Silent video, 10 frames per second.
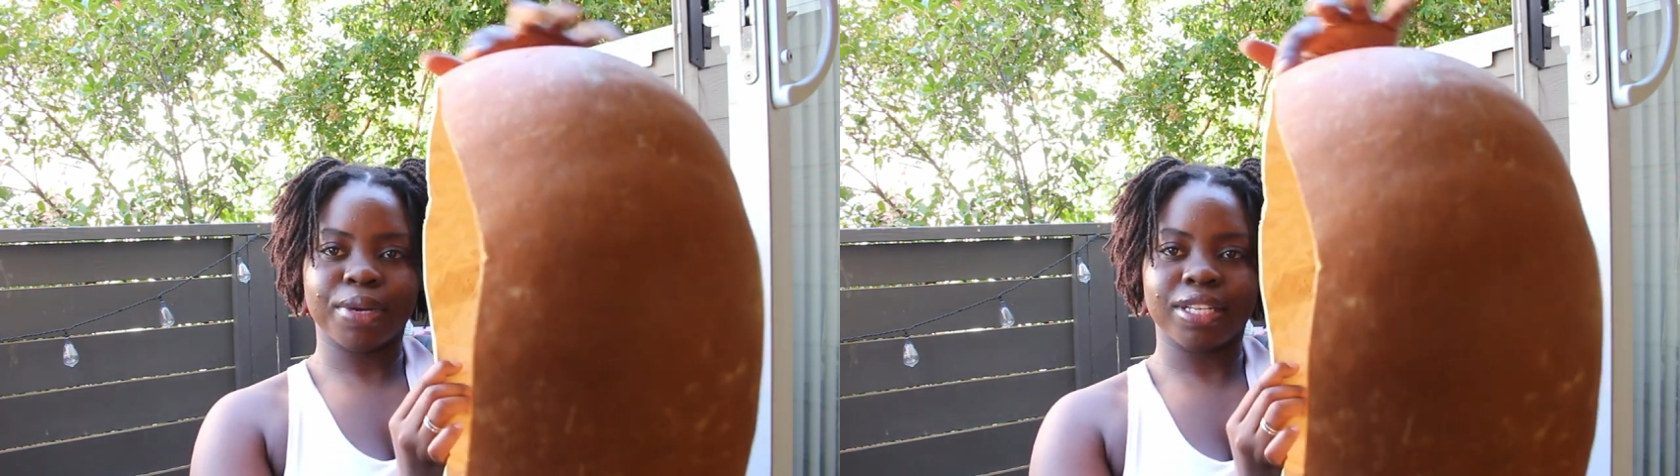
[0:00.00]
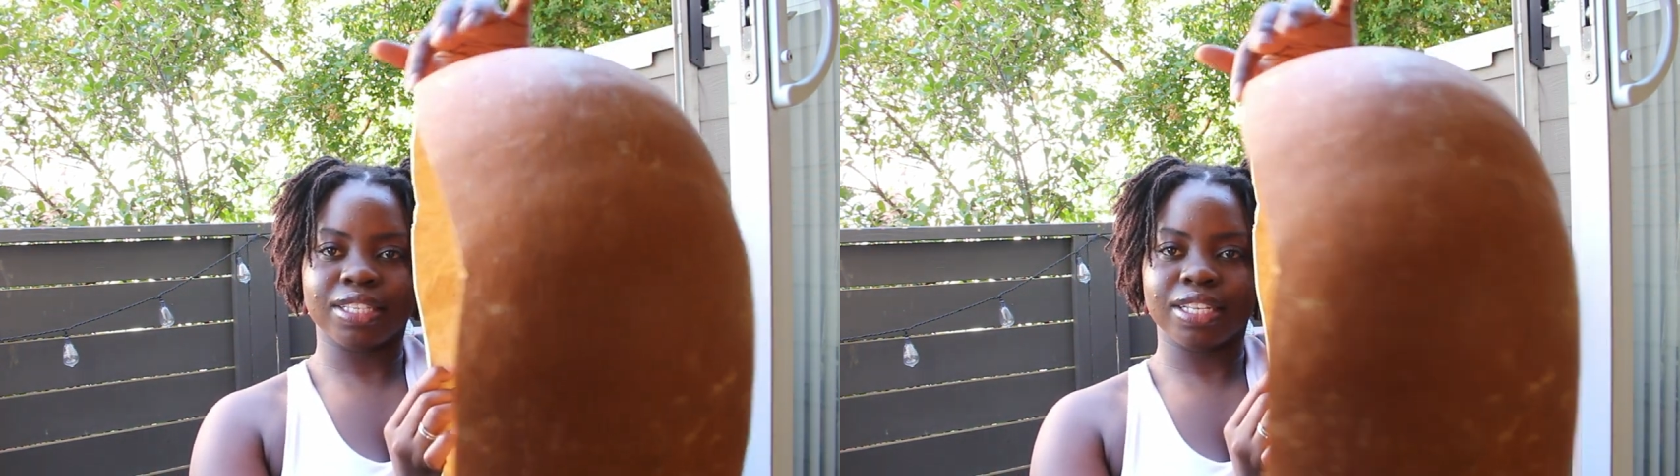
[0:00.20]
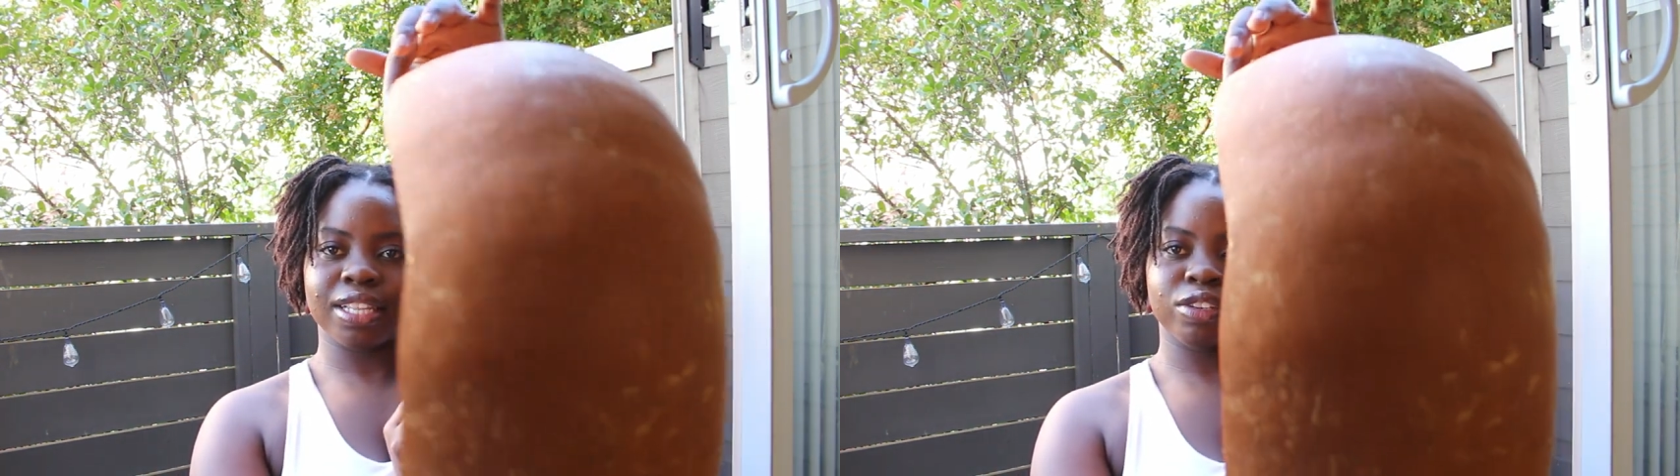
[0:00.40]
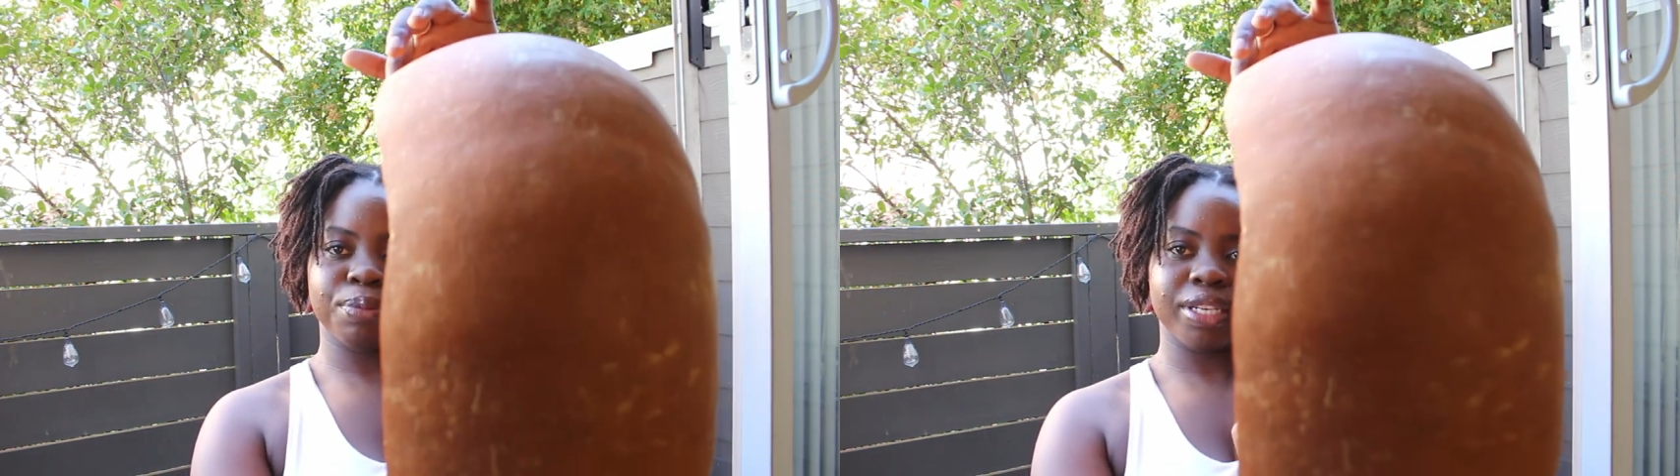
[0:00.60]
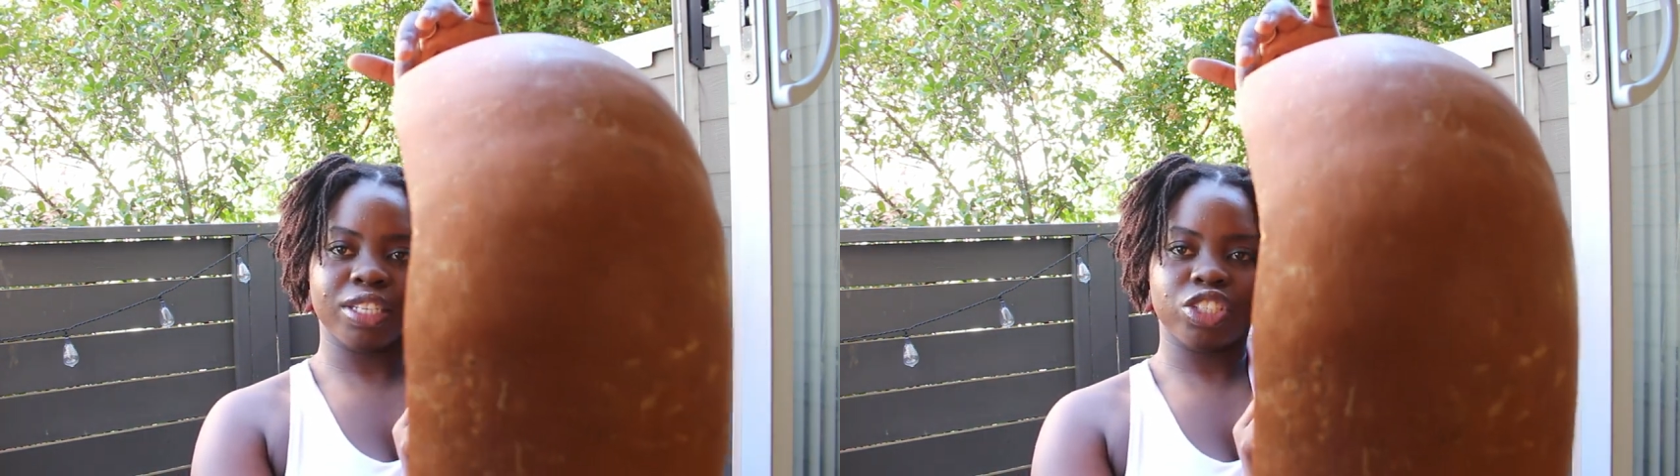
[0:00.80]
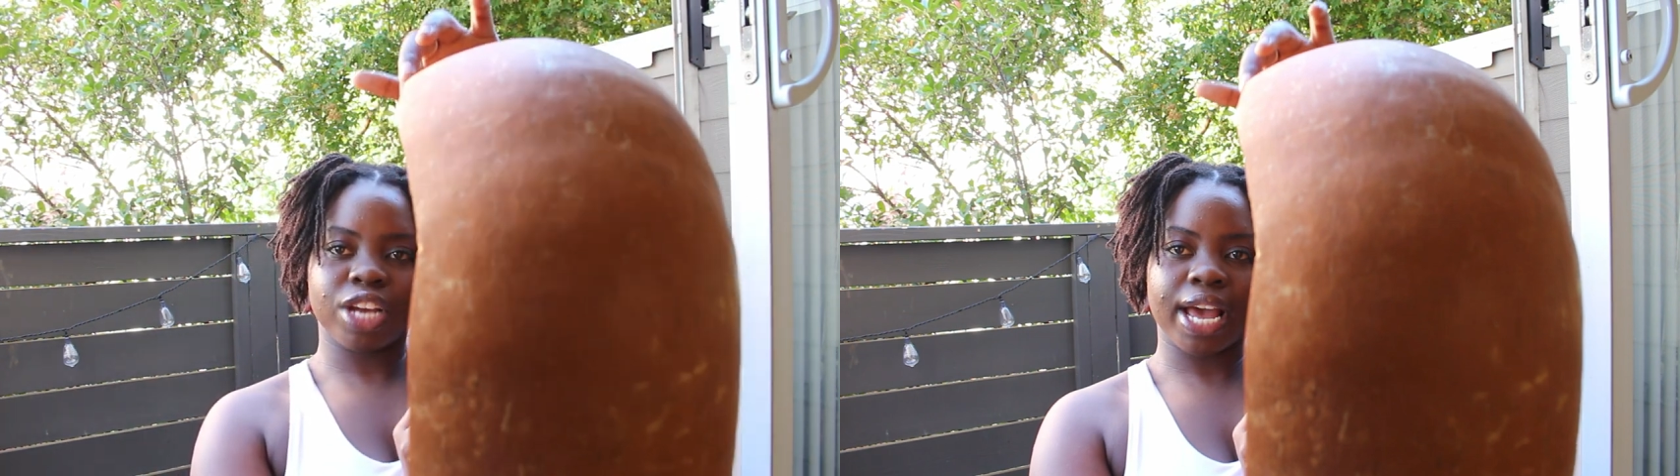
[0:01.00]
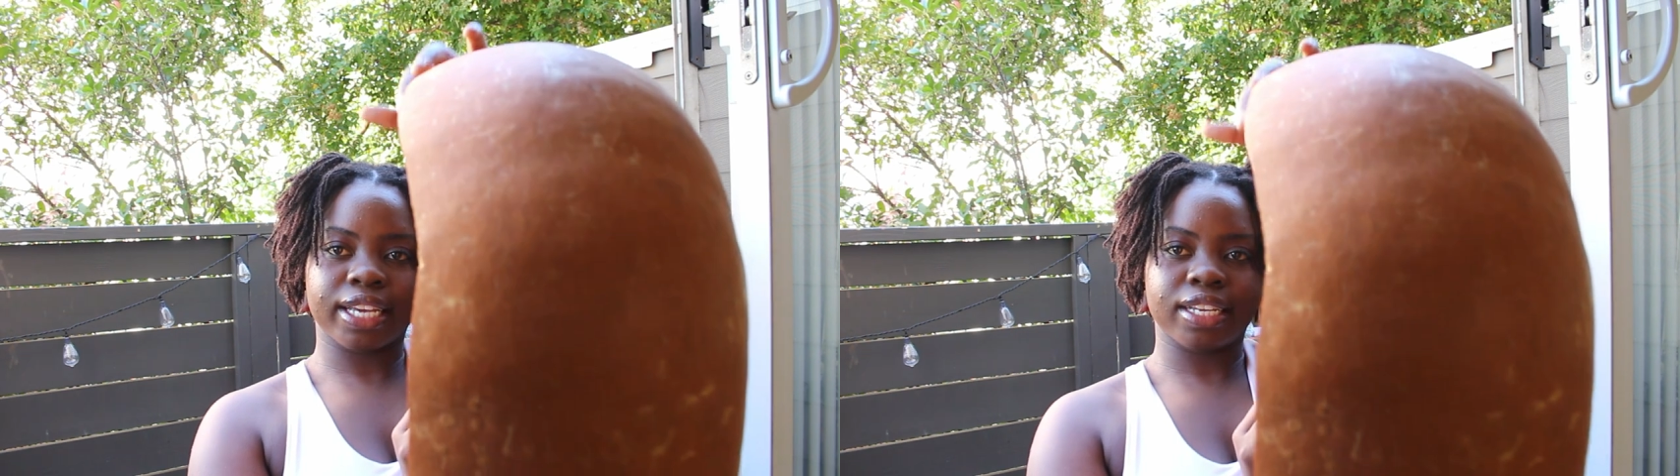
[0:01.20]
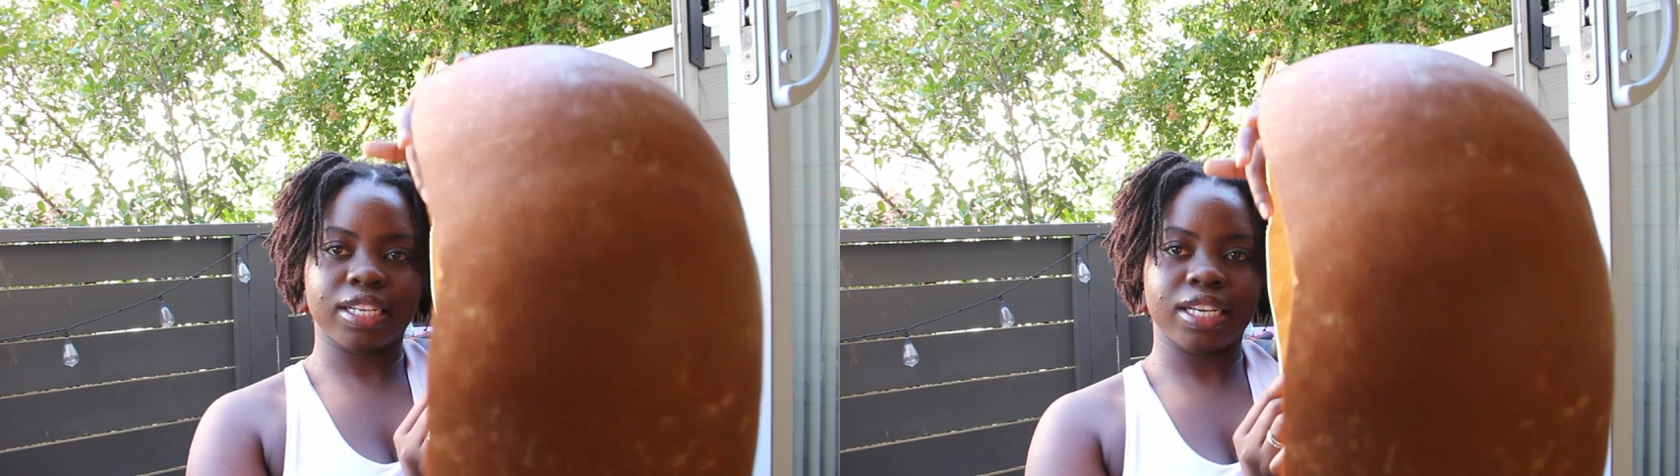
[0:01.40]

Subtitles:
but it's a little bit jagged